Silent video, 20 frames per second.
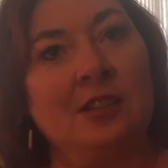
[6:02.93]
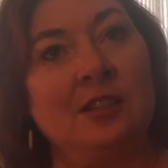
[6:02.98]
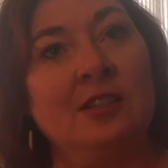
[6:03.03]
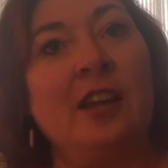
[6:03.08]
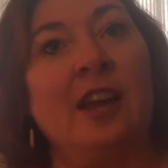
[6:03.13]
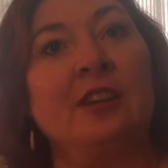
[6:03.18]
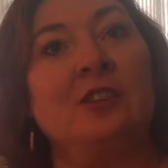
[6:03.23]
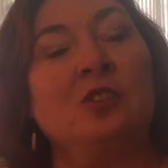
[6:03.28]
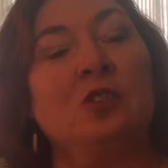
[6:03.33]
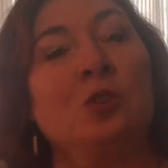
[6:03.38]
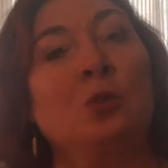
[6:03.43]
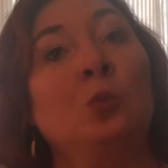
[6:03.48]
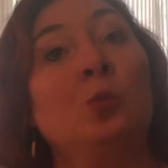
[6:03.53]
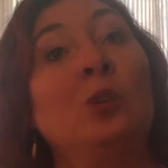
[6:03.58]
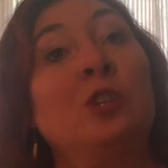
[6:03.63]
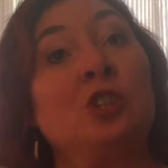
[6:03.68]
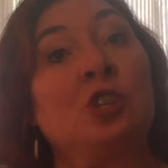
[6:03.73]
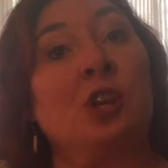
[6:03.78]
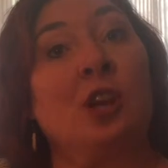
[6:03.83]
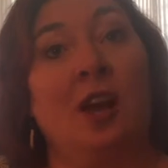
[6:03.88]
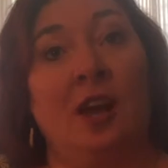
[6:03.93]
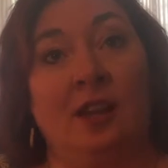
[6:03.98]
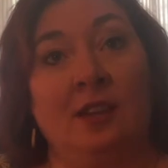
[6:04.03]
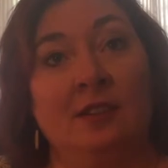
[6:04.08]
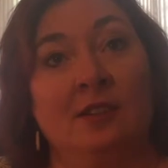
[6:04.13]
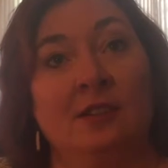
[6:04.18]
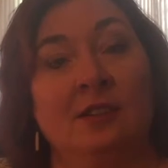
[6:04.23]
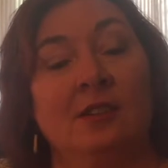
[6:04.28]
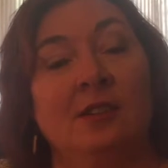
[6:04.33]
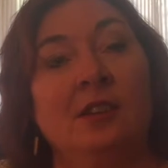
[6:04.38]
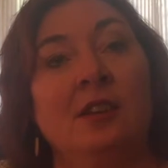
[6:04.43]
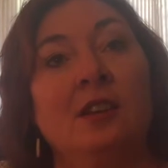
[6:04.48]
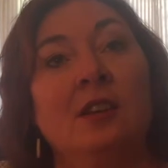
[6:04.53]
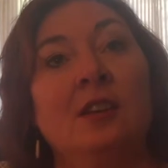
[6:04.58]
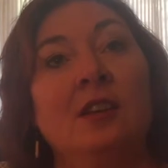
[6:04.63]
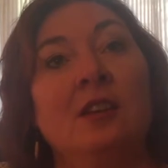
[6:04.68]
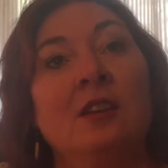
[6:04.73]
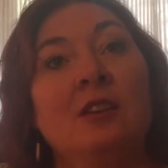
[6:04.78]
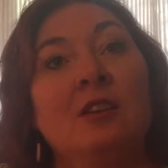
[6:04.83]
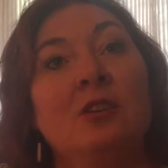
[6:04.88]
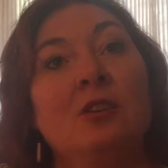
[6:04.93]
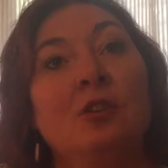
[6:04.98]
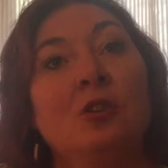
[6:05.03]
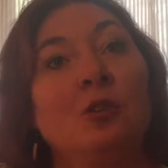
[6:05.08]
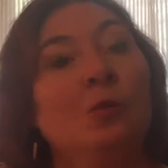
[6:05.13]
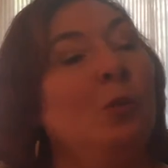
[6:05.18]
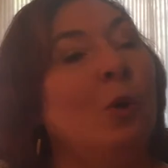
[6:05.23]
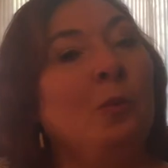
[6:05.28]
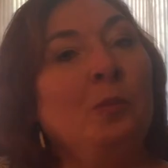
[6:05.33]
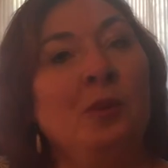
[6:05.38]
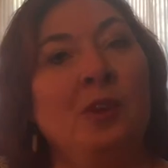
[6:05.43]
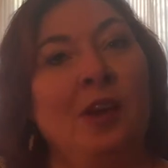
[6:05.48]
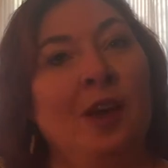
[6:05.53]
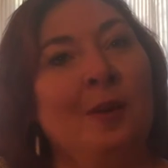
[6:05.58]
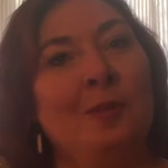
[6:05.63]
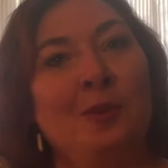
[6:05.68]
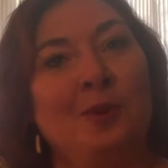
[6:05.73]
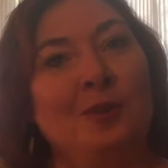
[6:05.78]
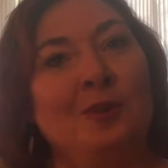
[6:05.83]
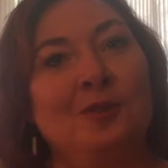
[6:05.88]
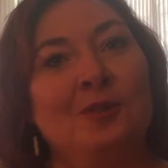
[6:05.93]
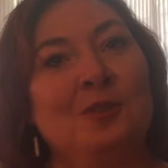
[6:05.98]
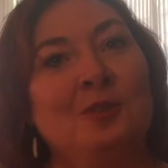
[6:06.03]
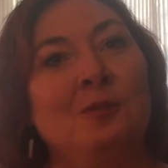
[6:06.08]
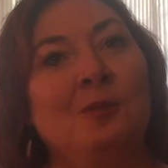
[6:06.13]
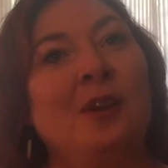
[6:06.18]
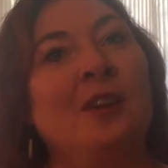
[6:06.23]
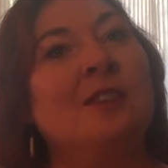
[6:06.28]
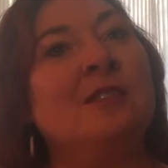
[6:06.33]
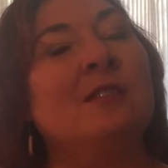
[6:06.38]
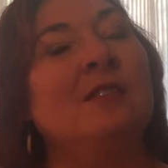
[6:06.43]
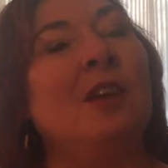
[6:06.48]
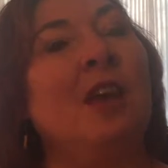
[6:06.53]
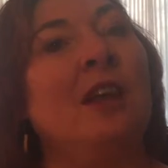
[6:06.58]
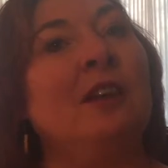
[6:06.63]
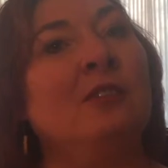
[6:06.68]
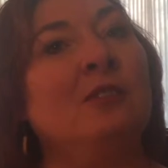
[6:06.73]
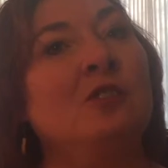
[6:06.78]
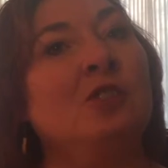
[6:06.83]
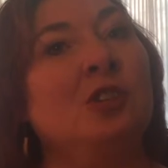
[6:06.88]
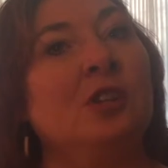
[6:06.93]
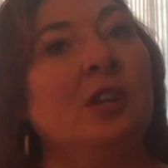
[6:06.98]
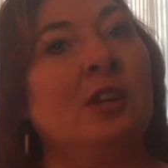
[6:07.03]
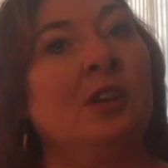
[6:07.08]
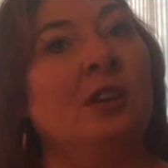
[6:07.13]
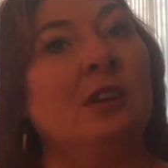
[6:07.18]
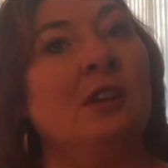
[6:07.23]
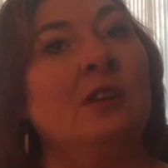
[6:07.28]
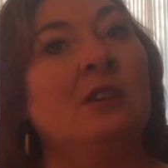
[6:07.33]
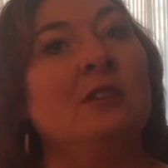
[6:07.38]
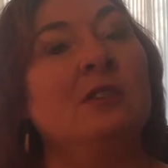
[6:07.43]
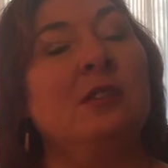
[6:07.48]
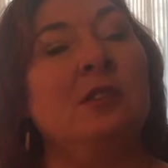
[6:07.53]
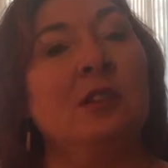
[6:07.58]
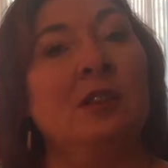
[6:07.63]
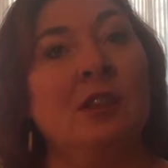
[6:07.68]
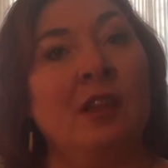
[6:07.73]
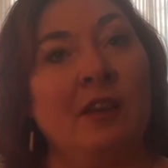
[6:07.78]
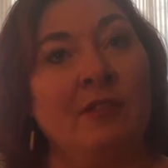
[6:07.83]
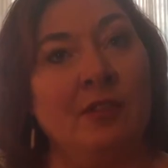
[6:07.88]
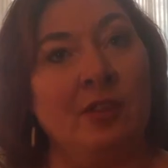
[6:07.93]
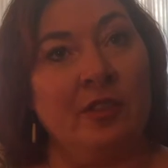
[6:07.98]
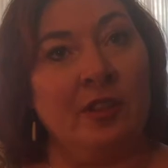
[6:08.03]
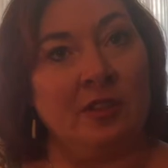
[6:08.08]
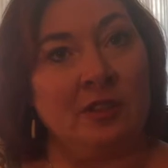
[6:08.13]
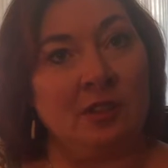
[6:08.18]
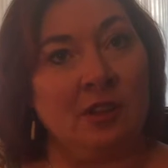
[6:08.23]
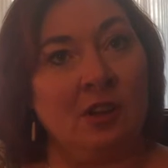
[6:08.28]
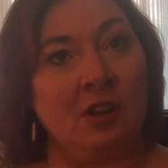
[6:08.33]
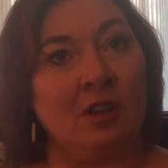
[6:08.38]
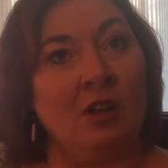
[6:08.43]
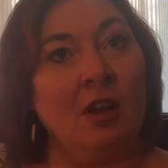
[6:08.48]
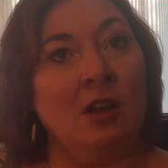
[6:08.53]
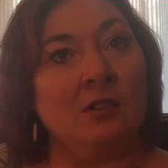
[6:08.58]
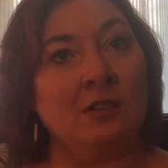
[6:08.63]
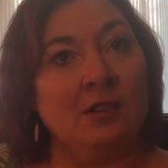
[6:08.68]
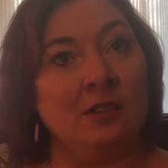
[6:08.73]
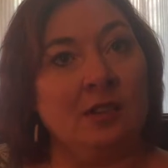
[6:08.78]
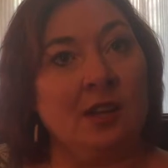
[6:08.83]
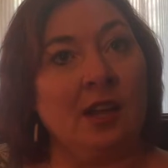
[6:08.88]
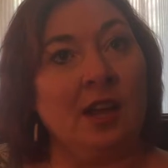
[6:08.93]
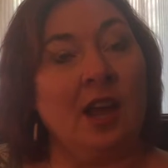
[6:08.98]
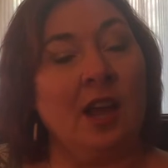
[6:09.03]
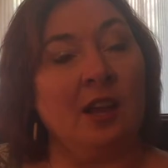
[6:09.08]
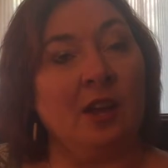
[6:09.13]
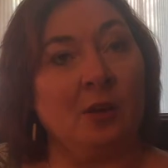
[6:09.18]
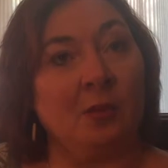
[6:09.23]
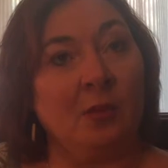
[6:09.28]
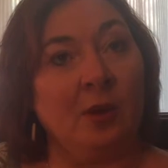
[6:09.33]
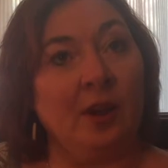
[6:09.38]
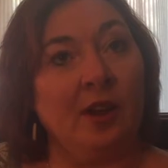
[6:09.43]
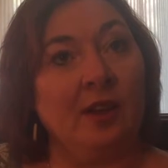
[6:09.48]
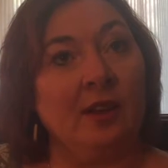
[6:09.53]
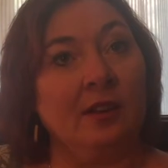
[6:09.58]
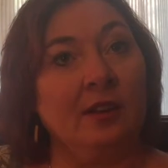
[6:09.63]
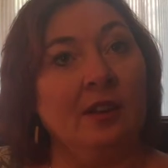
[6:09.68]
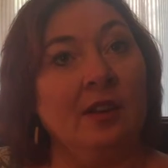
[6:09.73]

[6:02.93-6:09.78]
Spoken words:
attached to which kind, you won't be able to raise the energy to the level that's going to cause a psychotic break.